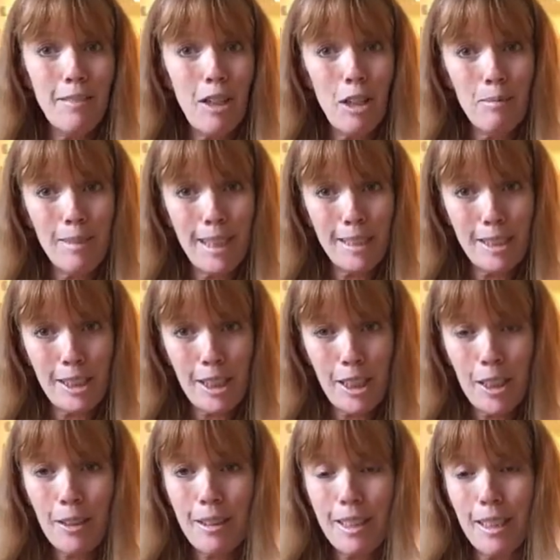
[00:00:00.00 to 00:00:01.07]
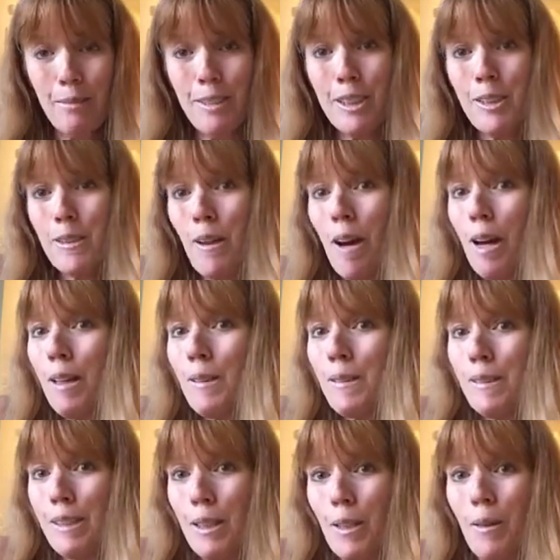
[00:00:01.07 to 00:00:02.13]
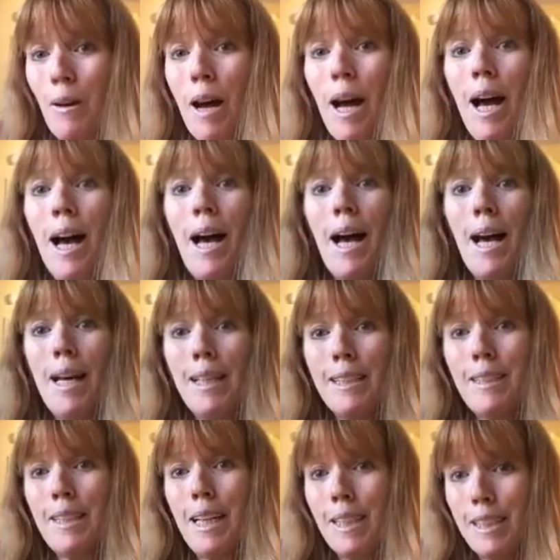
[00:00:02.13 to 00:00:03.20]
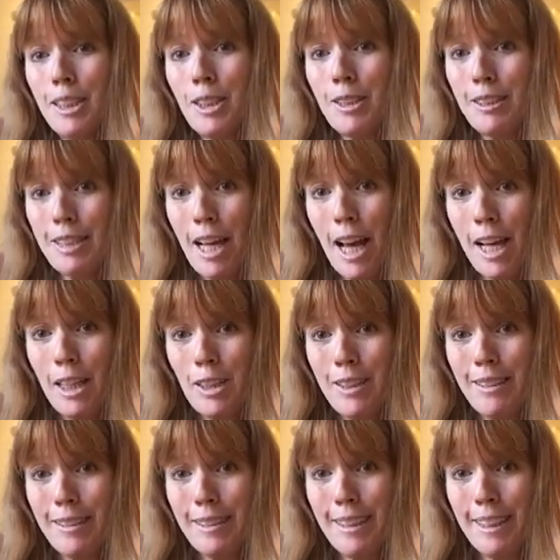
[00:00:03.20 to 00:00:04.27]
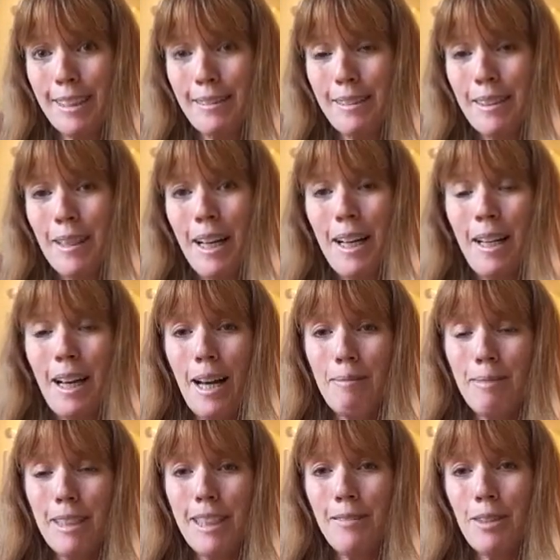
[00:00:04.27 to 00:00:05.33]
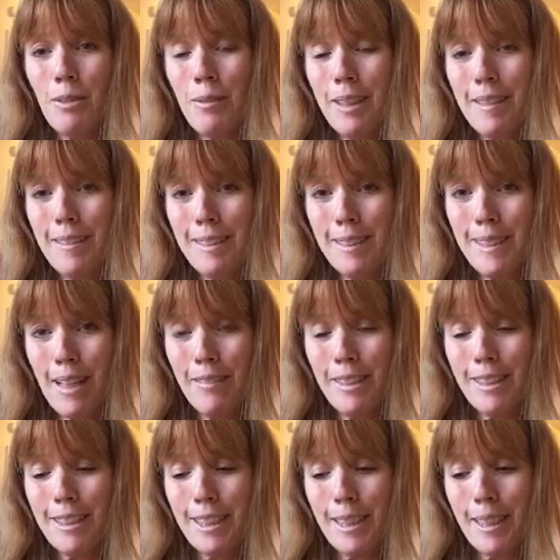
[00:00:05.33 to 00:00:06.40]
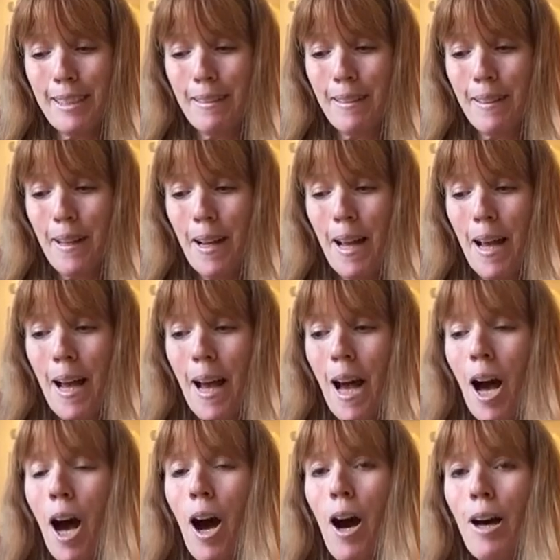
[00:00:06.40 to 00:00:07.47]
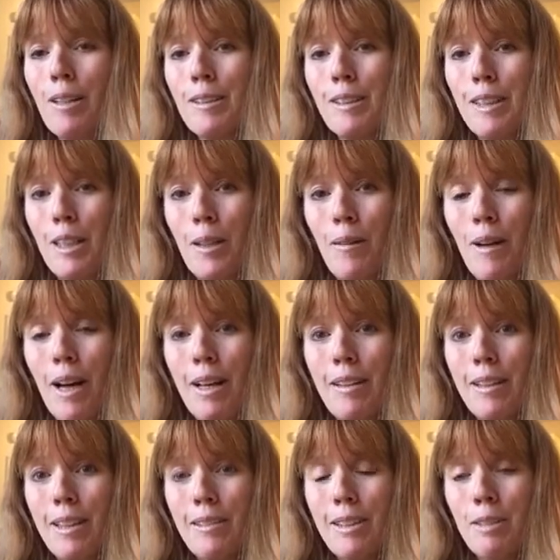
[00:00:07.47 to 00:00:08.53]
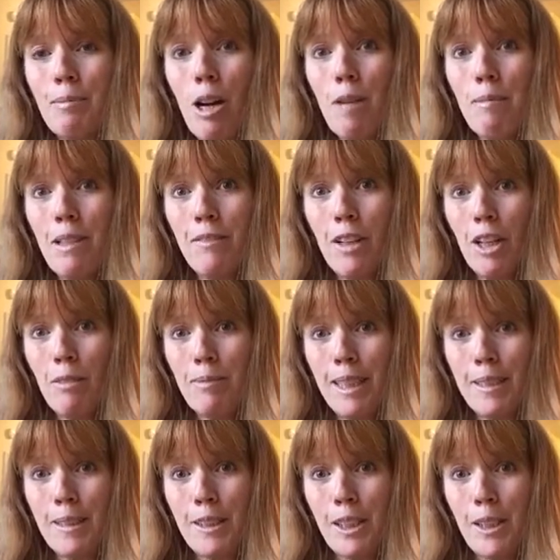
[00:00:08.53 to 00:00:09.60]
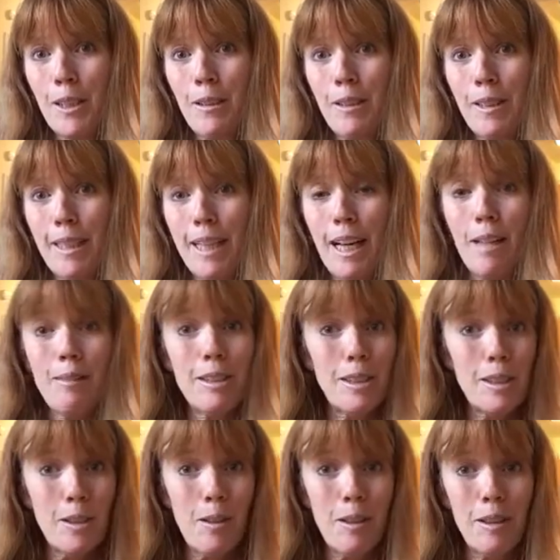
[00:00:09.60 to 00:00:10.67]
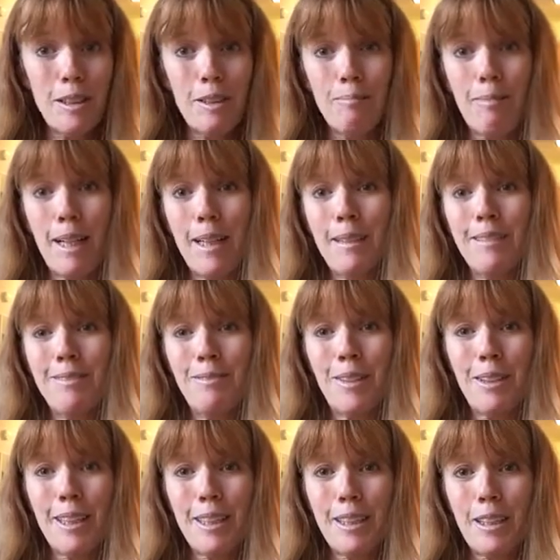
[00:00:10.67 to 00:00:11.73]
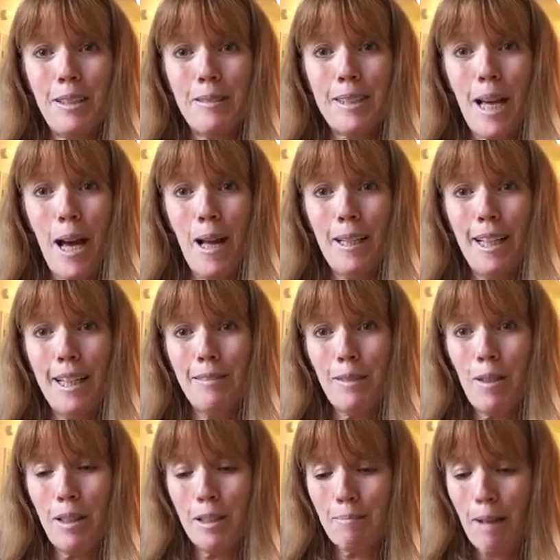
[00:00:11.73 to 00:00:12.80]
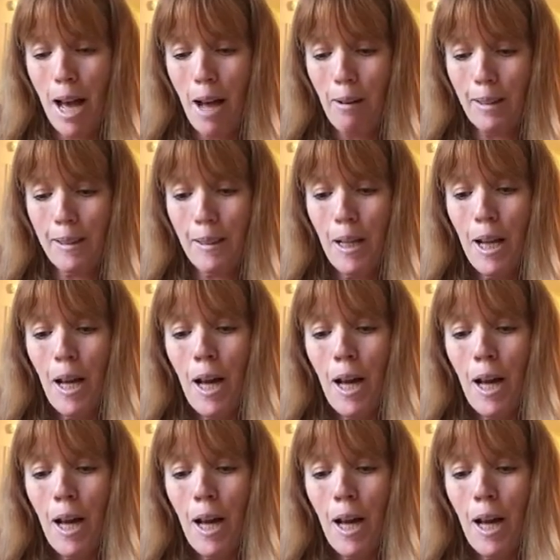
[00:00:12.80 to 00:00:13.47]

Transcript: of Homeland Security, which is also an intelligence agency. I believe they're one of the 17. Also, the Department of Homeland Security, I was told by a very close ally of Colin Powell,